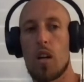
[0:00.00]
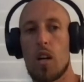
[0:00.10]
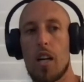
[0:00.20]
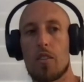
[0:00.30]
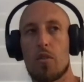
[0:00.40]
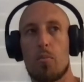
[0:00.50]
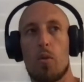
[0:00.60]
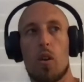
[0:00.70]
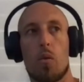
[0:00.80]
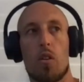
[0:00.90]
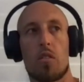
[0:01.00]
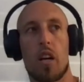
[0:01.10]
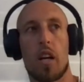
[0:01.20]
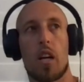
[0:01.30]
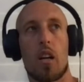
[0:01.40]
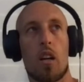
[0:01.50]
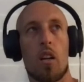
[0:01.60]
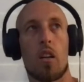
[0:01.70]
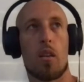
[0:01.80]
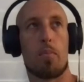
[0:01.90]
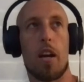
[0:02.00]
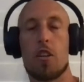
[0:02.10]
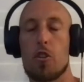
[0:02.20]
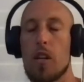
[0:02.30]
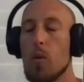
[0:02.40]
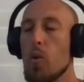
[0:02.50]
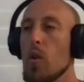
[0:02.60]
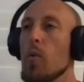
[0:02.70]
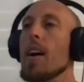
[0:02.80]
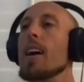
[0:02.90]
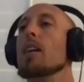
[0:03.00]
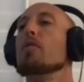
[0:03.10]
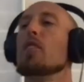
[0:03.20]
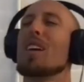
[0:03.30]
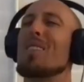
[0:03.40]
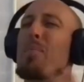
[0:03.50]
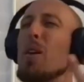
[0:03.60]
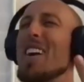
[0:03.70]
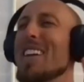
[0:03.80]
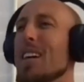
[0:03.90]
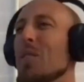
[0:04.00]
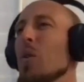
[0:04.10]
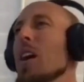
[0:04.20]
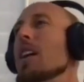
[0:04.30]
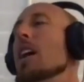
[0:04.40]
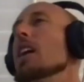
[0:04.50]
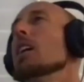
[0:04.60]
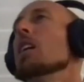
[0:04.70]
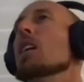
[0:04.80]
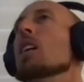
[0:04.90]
I got to the point where it's like the pain just like went away. I felt like my body like radiating,